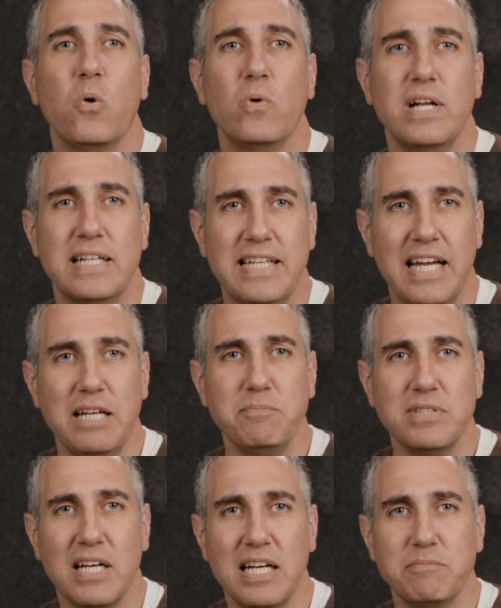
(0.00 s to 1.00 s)
When it came
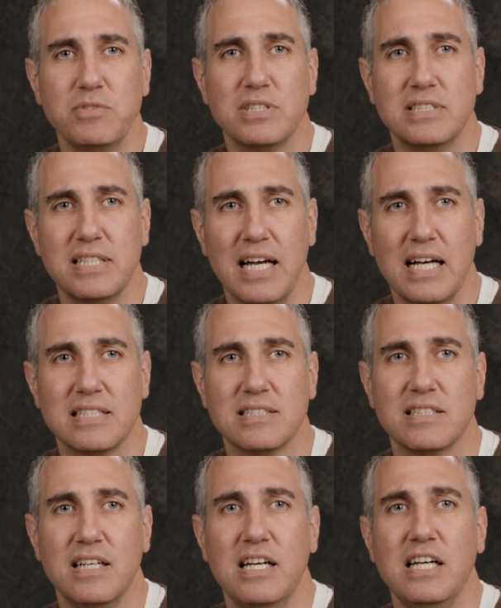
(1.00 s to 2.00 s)
time to
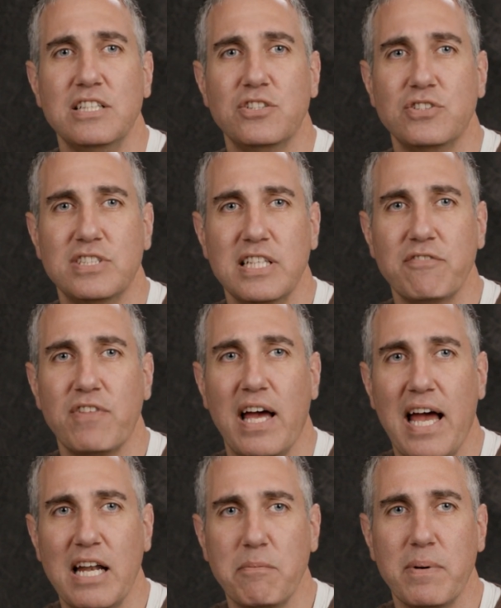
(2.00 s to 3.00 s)
test to see if
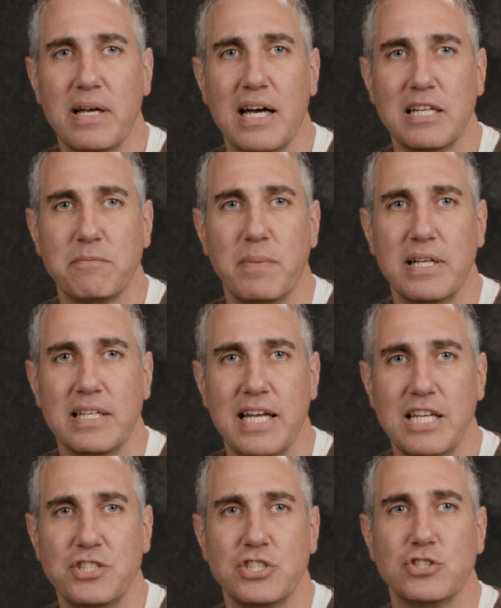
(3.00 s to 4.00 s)
the antibiotic
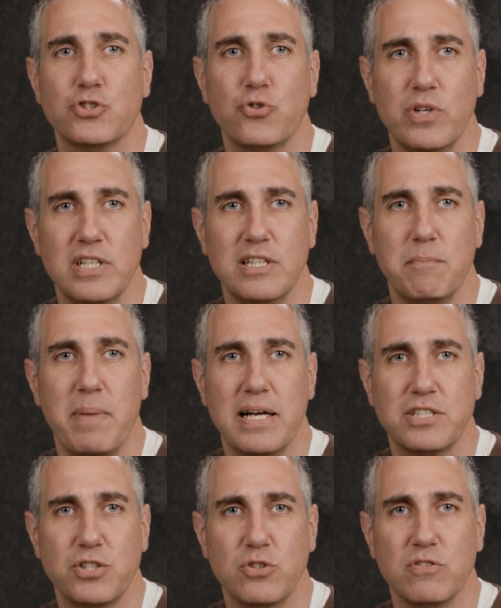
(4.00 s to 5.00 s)
medication treated the
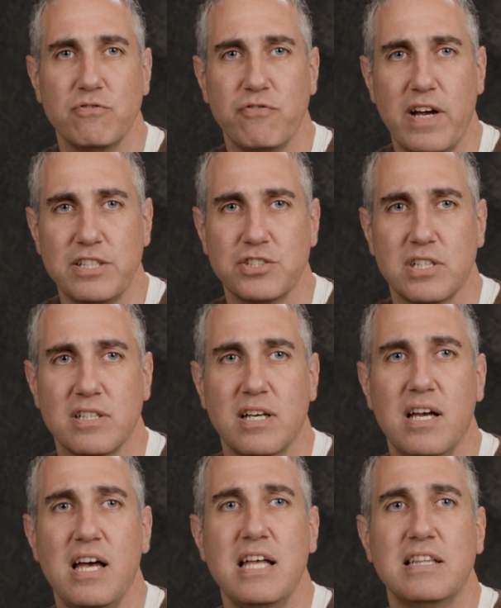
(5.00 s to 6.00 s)
bacterial infection,
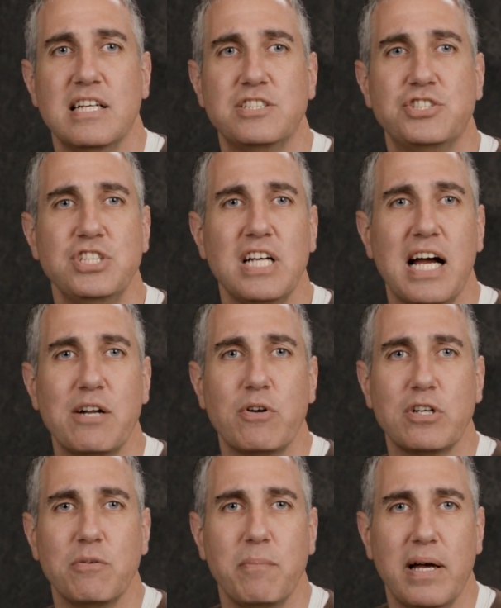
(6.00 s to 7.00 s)
the GI
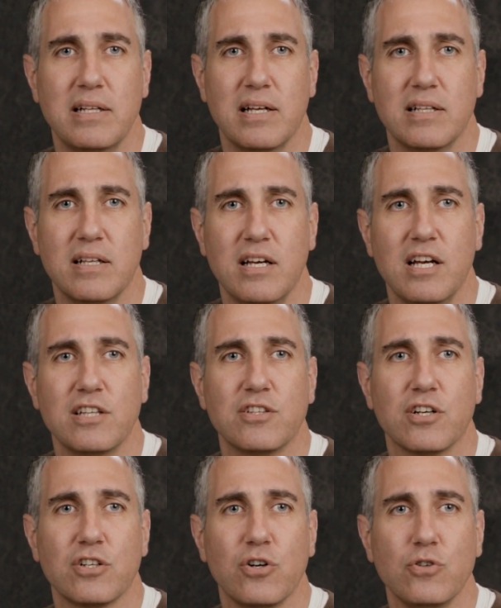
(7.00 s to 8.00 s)
recommended
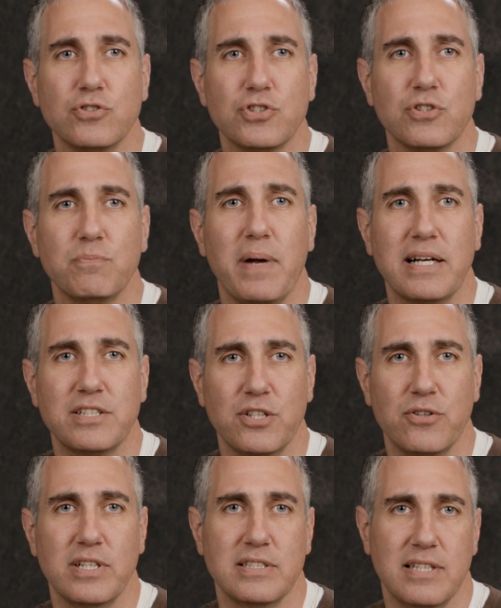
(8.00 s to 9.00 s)
the culture
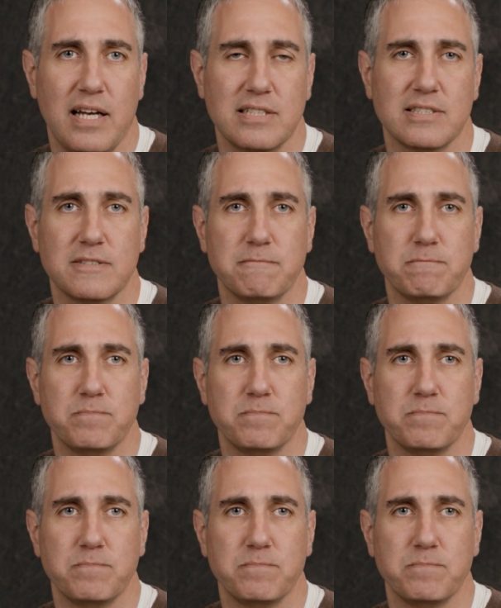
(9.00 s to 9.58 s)
bacteria test.